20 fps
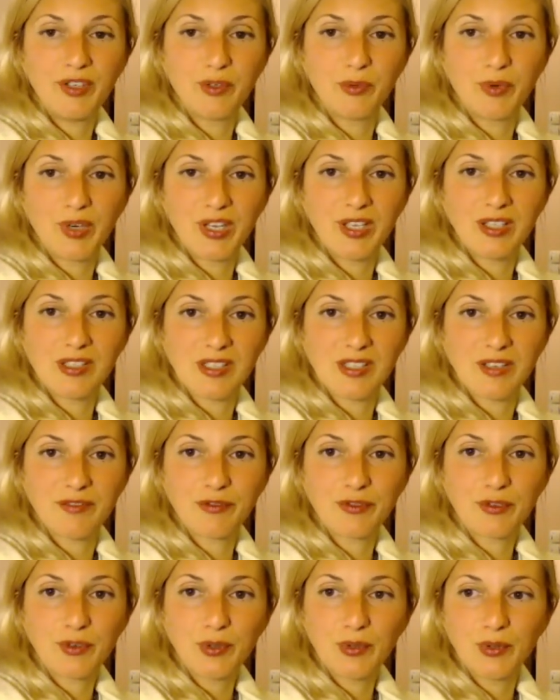green
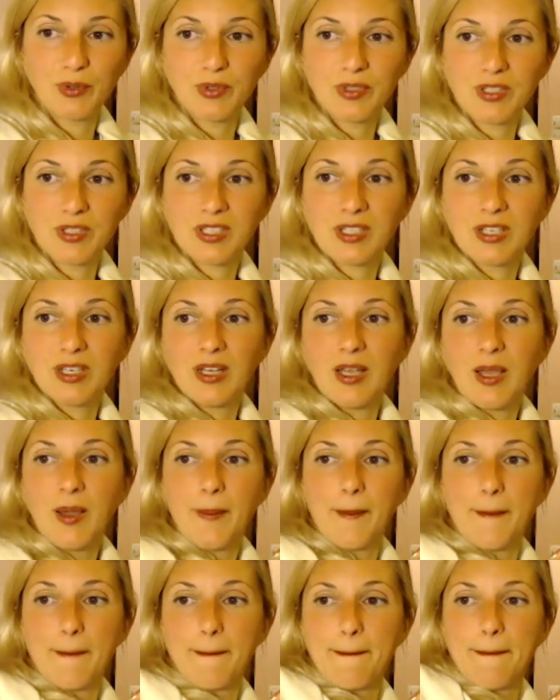foods,
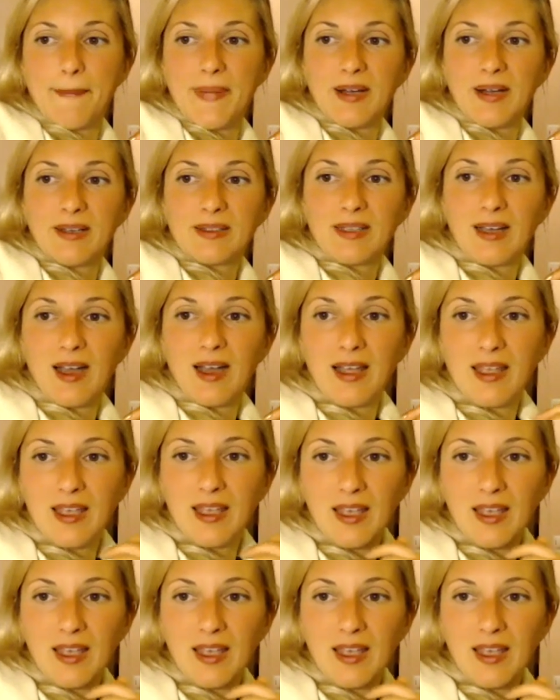but I